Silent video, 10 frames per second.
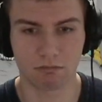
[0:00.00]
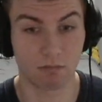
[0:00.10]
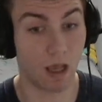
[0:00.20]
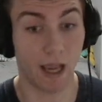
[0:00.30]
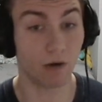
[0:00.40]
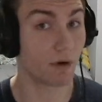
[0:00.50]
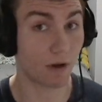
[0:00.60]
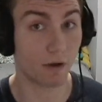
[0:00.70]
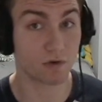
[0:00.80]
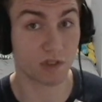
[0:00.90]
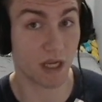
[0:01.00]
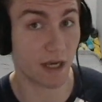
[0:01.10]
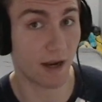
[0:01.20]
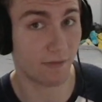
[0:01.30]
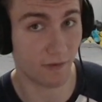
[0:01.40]
I don't understand
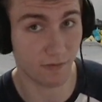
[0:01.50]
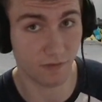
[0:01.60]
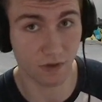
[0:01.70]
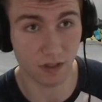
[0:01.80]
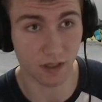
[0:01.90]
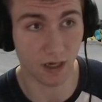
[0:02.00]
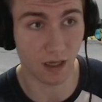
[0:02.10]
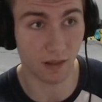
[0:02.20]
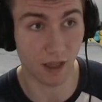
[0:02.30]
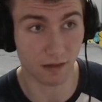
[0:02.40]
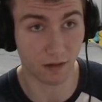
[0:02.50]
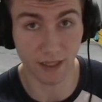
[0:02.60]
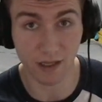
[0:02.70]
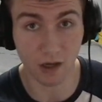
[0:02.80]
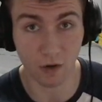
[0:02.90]
half of the the
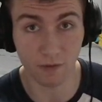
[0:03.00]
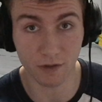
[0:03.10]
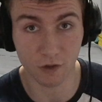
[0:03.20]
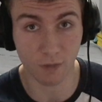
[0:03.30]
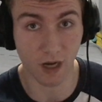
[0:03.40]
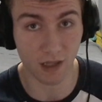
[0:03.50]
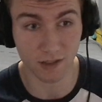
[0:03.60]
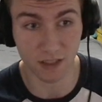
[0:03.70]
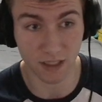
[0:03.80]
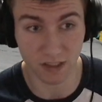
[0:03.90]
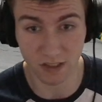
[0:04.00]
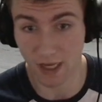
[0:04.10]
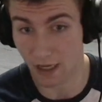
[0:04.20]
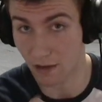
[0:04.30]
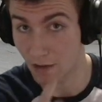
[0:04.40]
lingo and the terminology he's
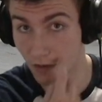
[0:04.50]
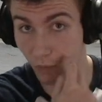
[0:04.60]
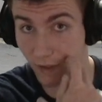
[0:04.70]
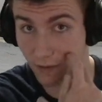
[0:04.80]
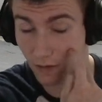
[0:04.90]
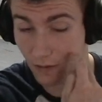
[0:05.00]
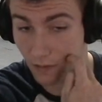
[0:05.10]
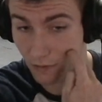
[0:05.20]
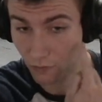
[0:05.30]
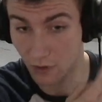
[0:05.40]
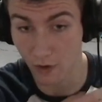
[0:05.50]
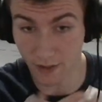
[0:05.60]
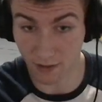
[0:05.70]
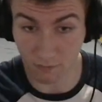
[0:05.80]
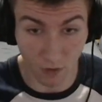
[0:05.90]
saying regarding
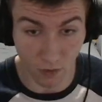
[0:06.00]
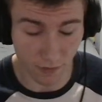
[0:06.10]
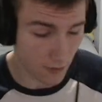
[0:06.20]
all the